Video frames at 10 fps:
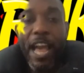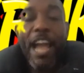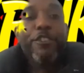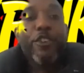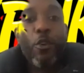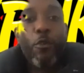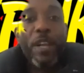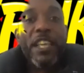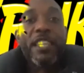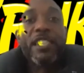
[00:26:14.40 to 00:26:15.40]
And you know, when
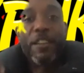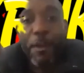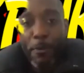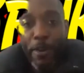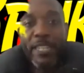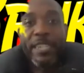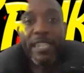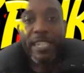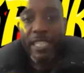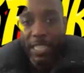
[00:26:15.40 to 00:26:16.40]
you serve your
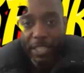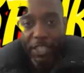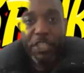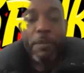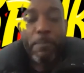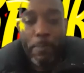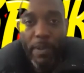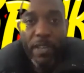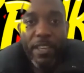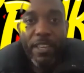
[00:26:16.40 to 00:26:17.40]
apprenticeship,
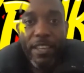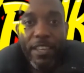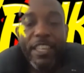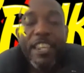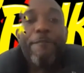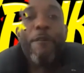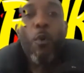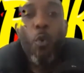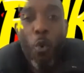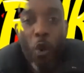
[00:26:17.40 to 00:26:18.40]
you have to
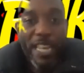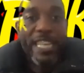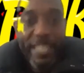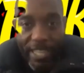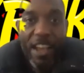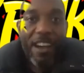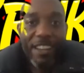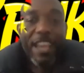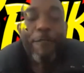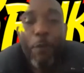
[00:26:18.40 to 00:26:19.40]
wall it, dog.
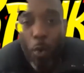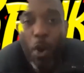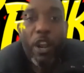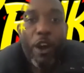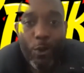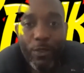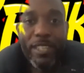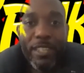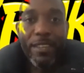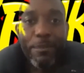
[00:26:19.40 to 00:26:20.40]
You have to wall
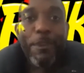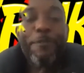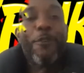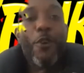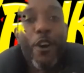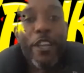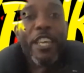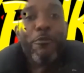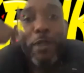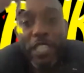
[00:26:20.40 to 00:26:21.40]
out before you
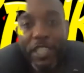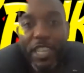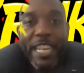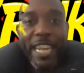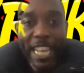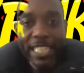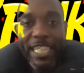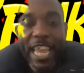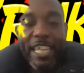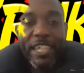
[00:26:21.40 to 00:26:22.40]
reach to the next
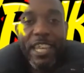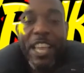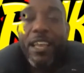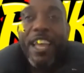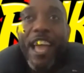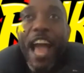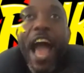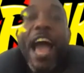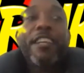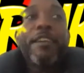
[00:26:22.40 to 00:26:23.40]
stage.
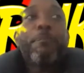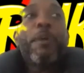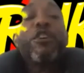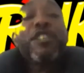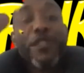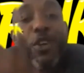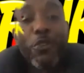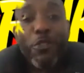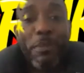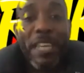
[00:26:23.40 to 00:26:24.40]
And because of
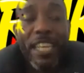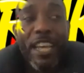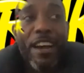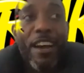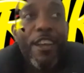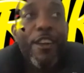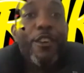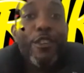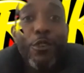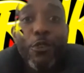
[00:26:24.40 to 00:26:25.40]
social media,
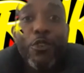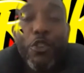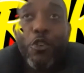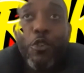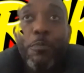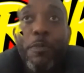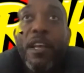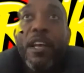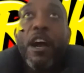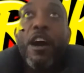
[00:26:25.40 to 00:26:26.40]
YouTube,
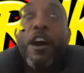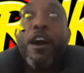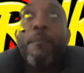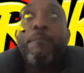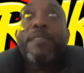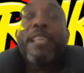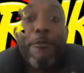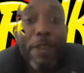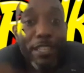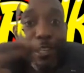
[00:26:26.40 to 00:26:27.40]
um,
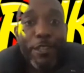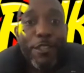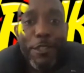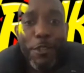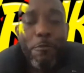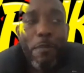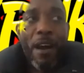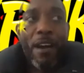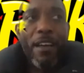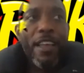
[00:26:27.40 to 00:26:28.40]
direct to consumer,